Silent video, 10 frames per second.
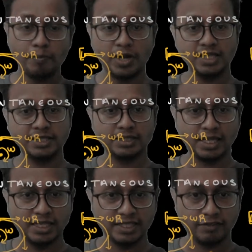plus
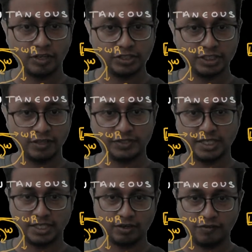the linear velocity of
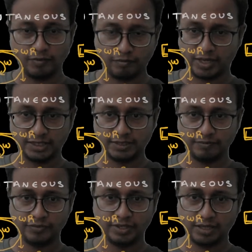center of mass.
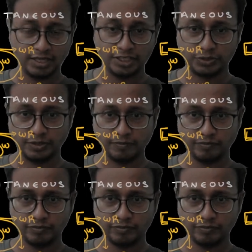Understood?